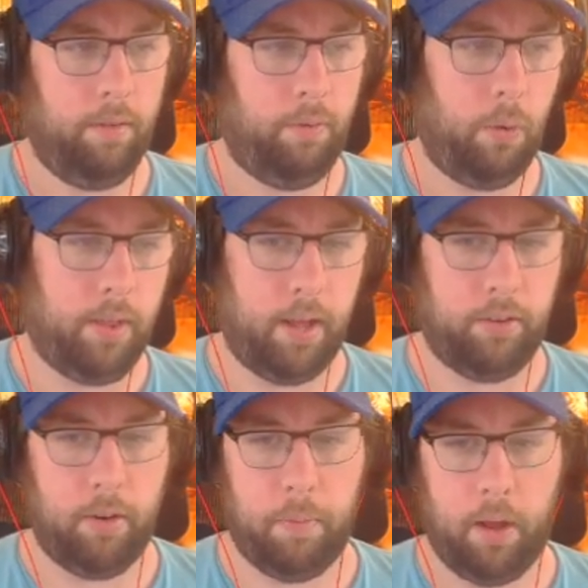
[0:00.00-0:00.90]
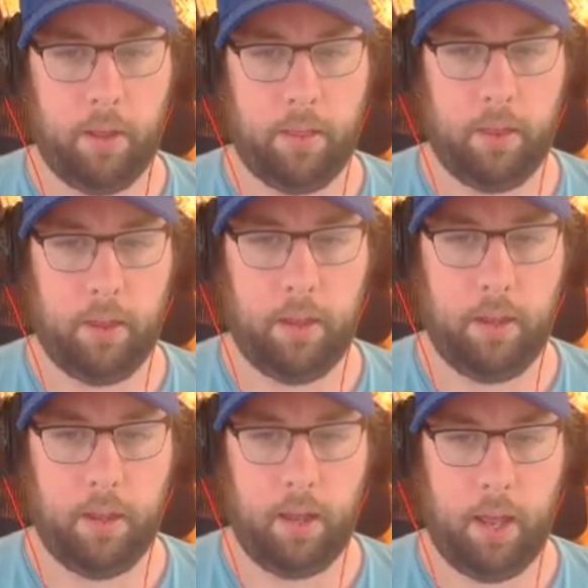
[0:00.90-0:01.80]
4,000 a month,
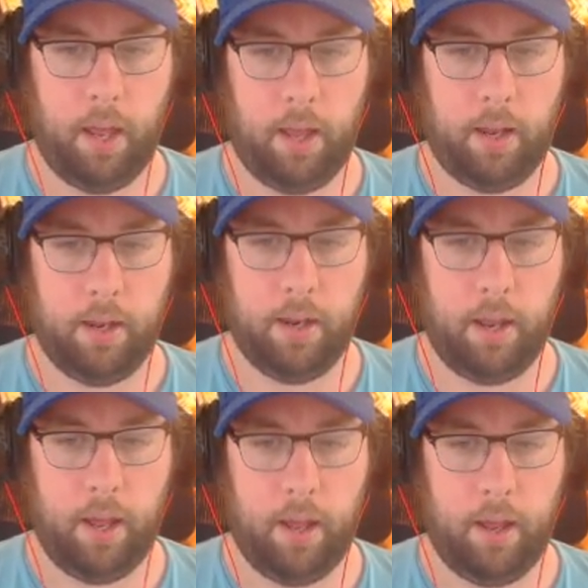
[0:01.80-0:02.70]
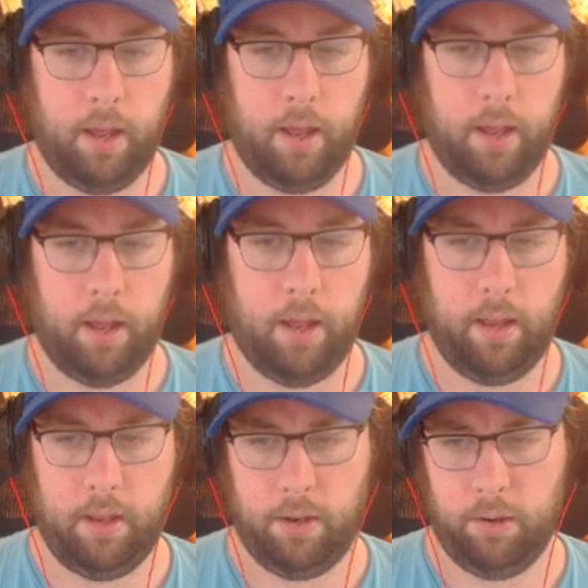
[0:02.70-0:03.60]
and
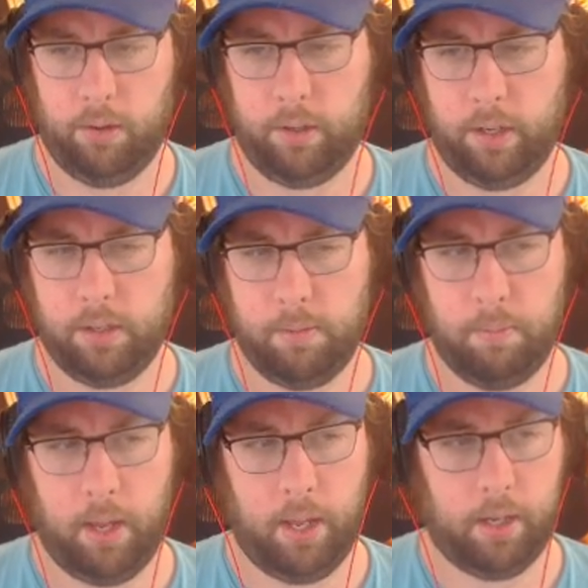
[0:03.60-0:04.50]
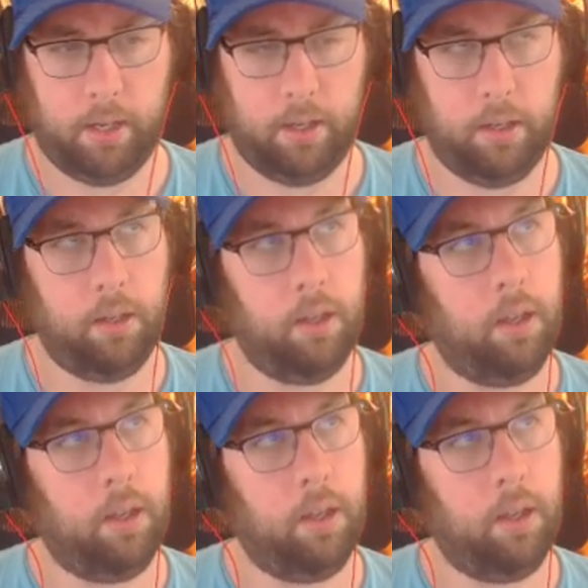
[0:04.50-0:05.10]
you're looking to make,